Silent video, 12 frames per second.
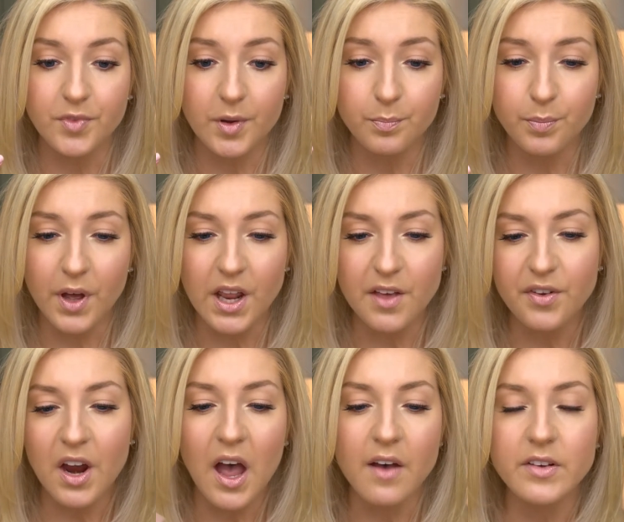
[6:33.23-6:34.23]
but if
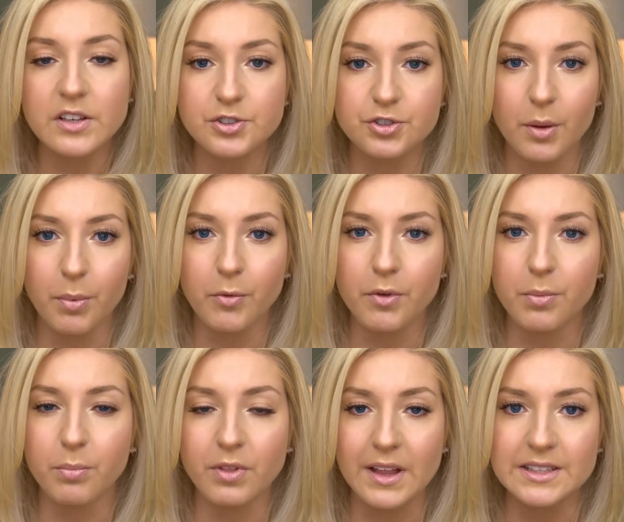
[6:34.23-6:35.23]
you're having trouble
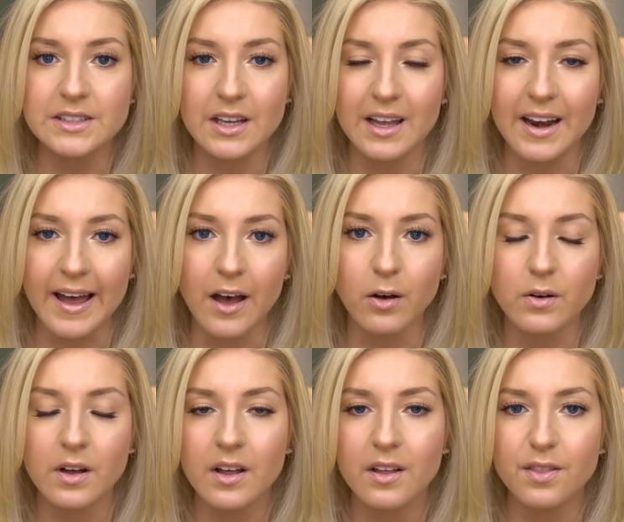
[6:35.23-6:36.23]
with blending it
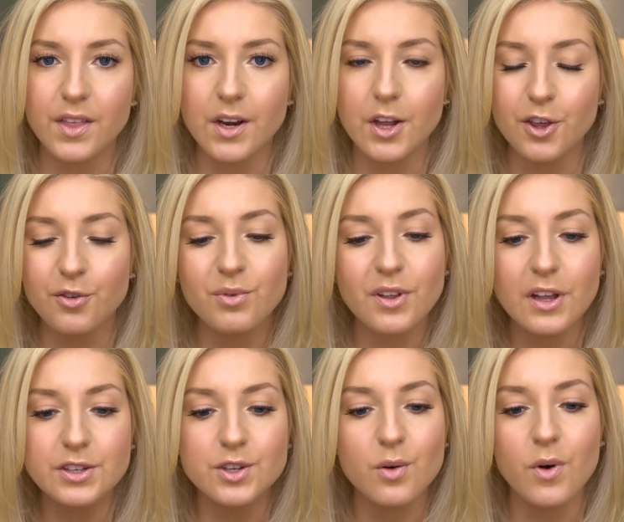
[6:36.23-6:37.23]
out, then you
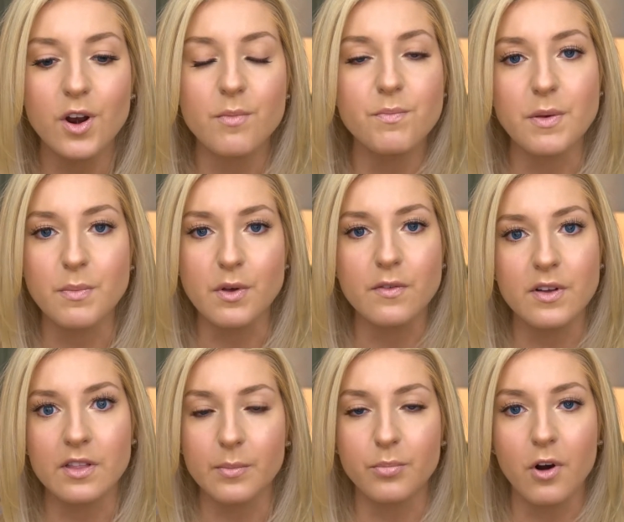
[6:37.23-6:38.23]
really don't want to be
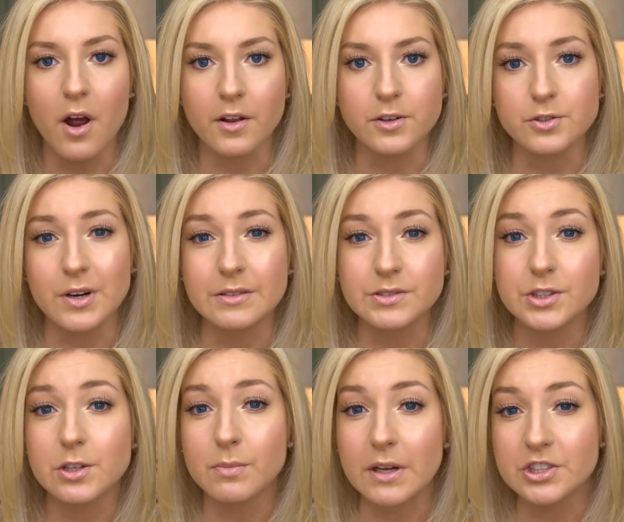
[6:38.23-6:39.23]
moving the product around
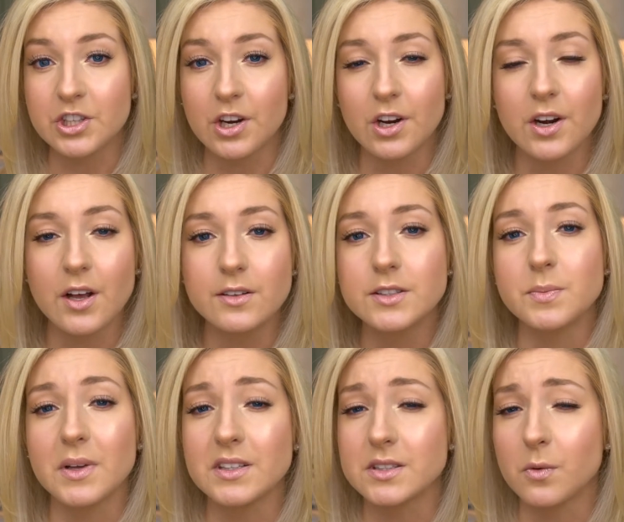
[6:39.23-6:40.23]
too much on your nose
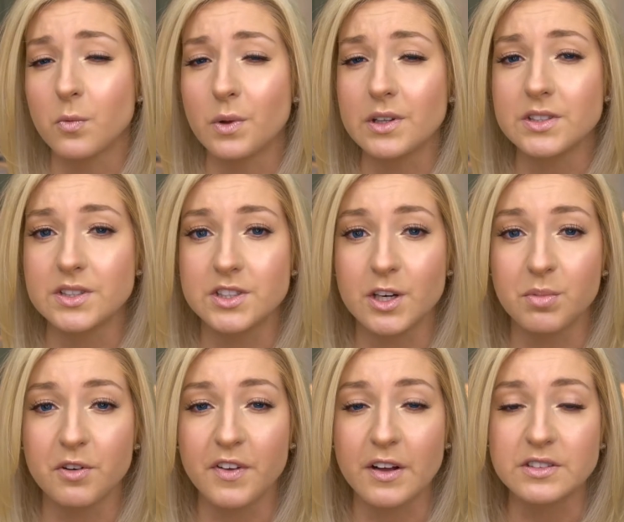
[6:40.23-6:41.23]
because it will disturb
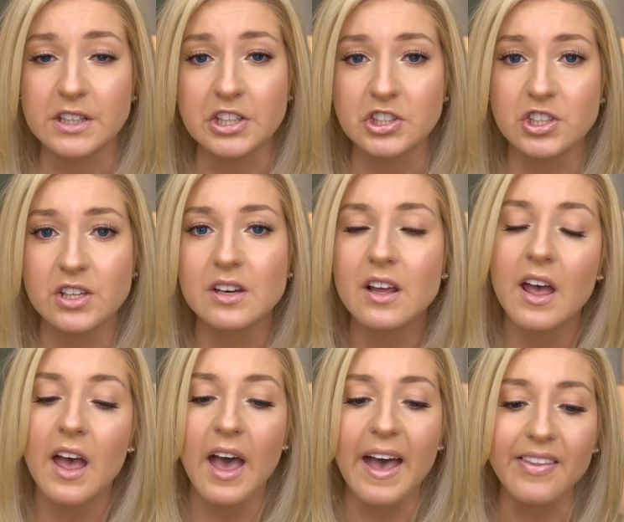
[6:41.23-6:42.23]
your foundation,
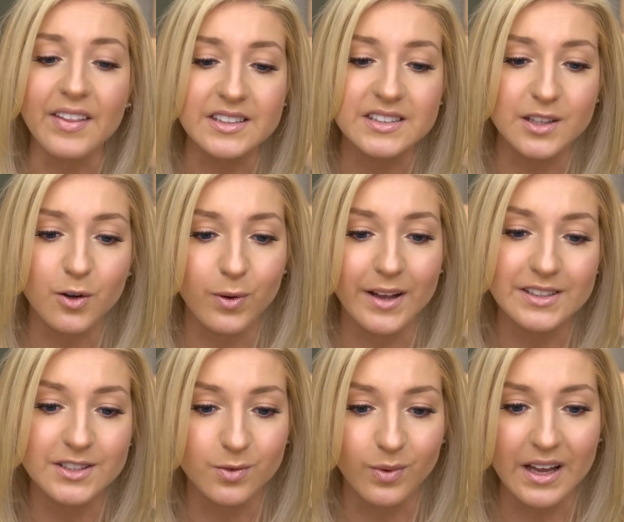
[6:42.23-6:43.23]
and that's the
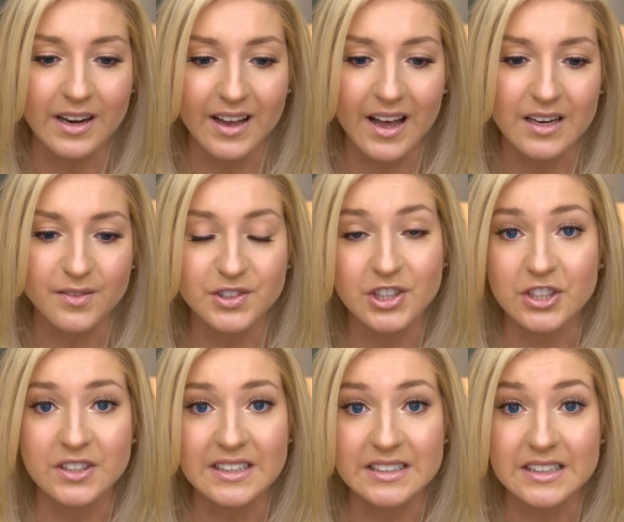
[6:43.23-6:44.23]
quickest way to kind of
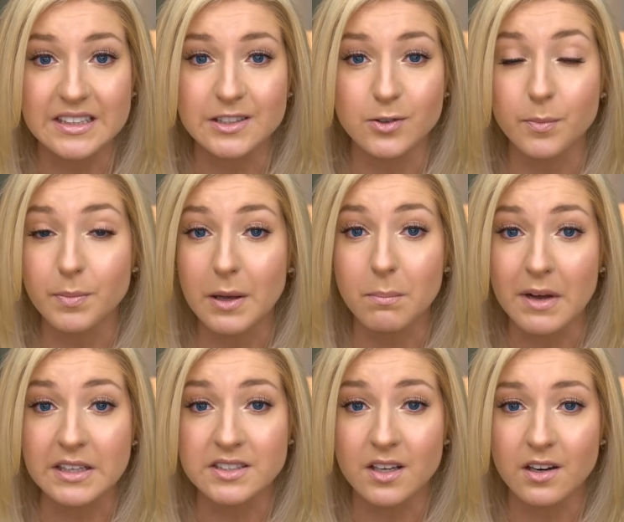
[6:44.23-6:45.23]
turn this into a big
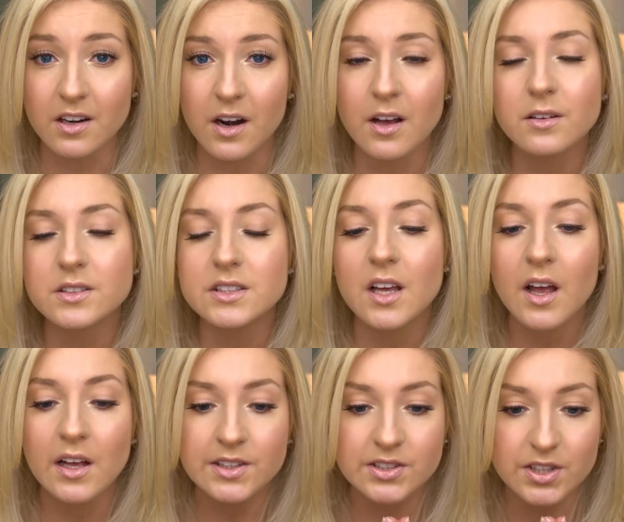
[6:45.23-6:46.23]
mess on your nose.
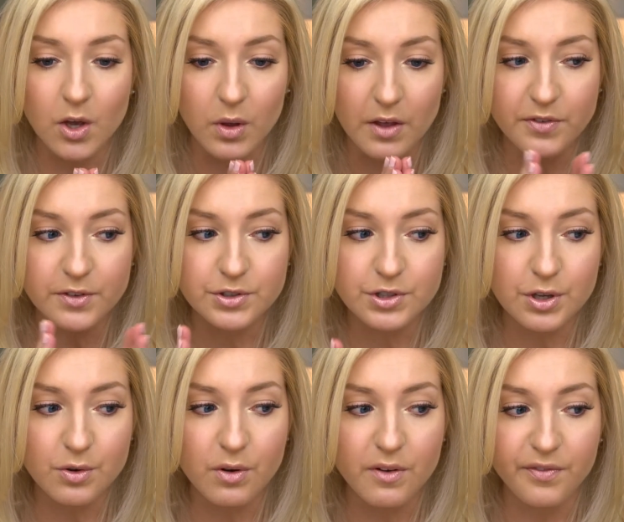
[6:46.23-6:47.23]
So if you
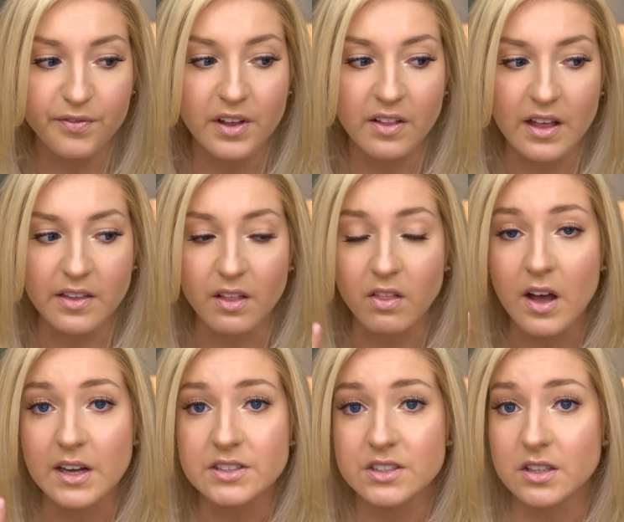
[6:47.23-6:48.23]
do feel like the
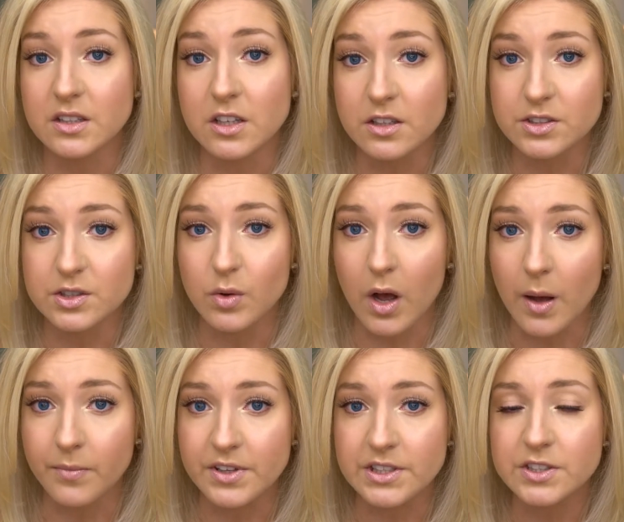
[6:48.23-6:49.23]
lines are a little too
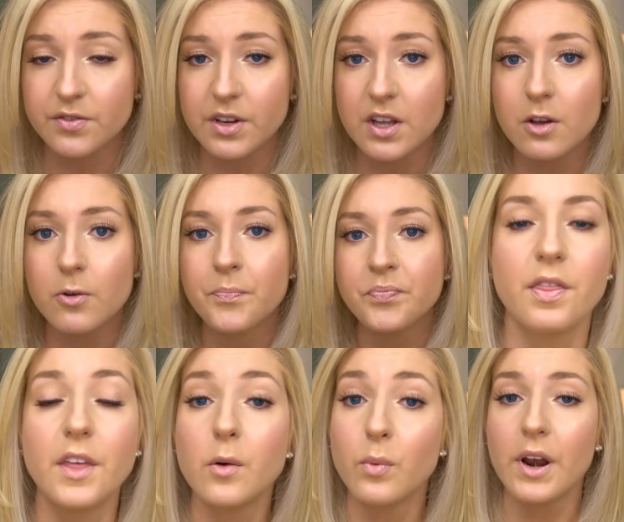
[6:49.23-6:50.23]
obvious for you,
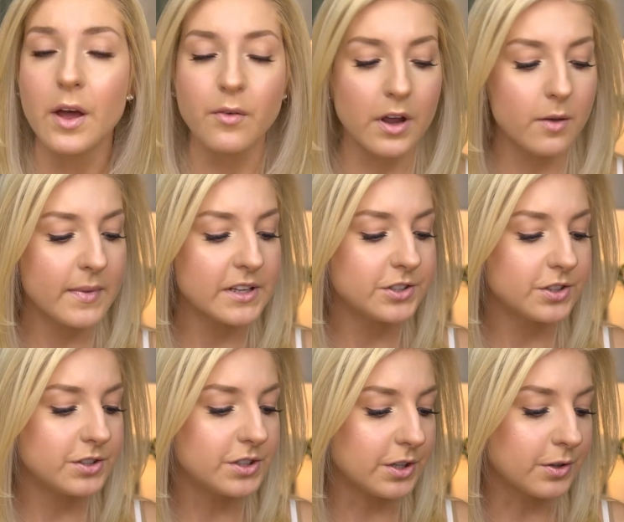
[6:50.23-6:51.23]
then what I recommend
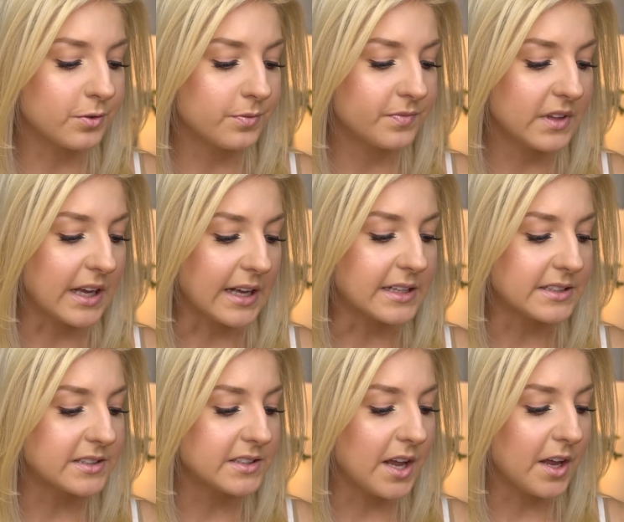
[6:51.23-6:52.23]
you do
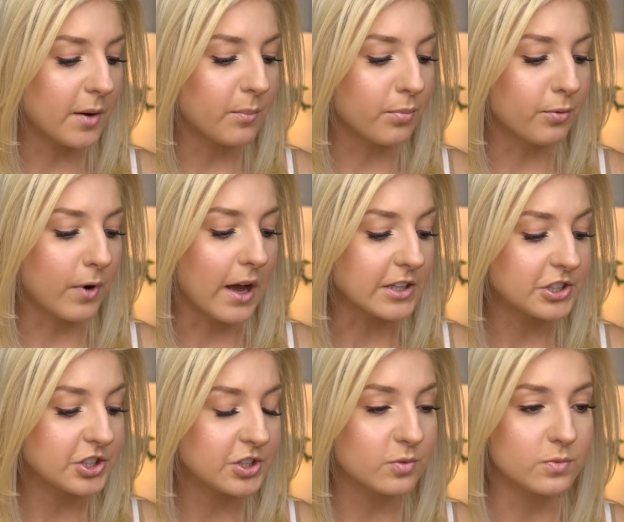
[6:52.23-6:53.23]
is take a
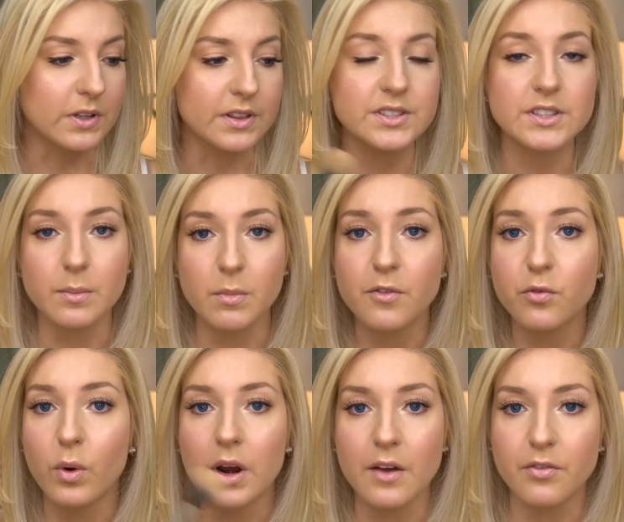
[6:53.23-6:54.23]
brush with some of
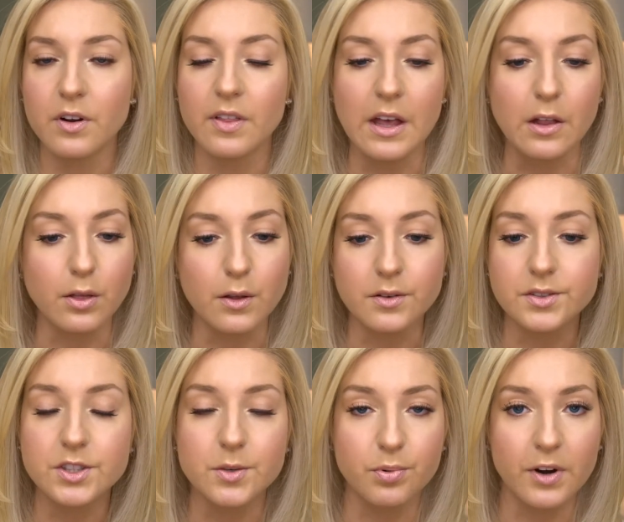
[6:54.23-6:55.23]
whatever like
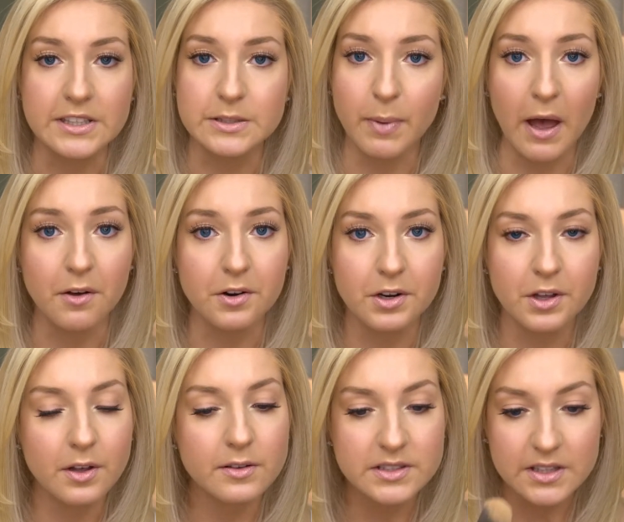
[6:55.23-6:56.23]
loose or pressed powder you
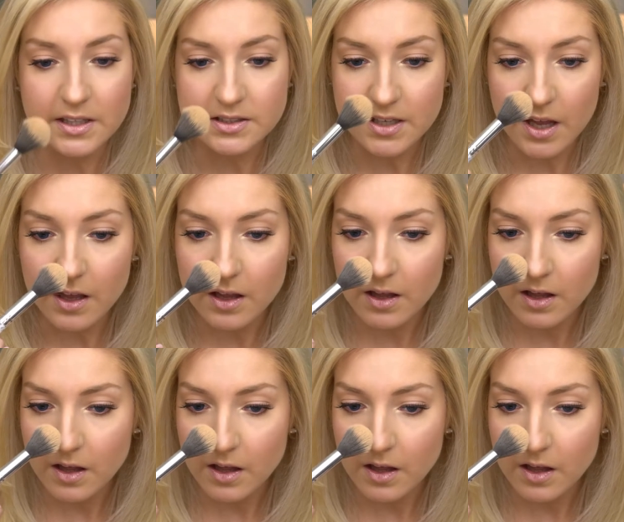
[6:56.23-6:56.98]
use that day